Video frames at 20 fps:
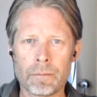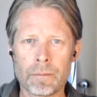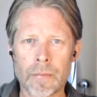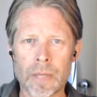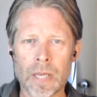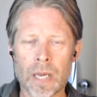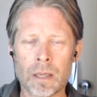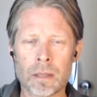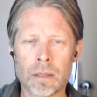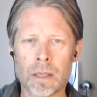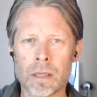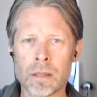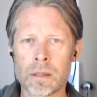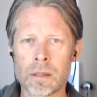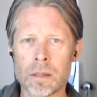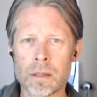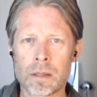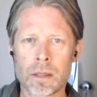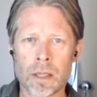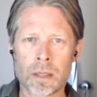And as
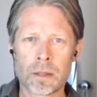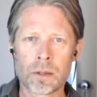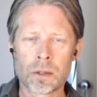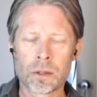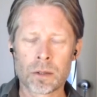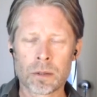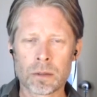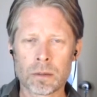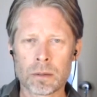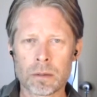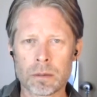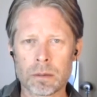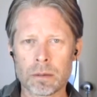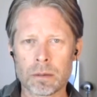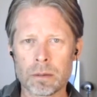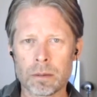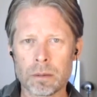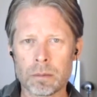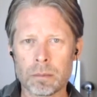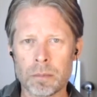this tension
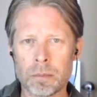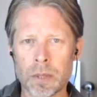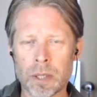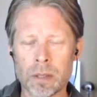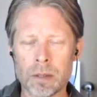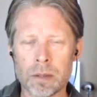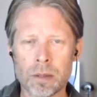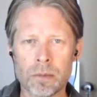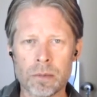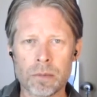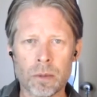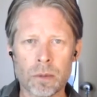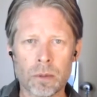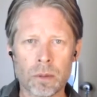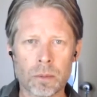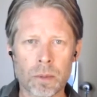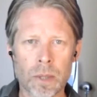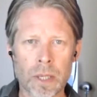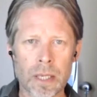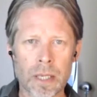begins to fall
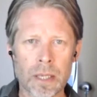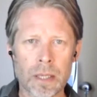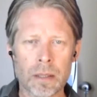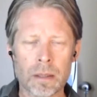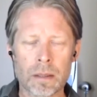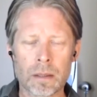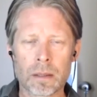away,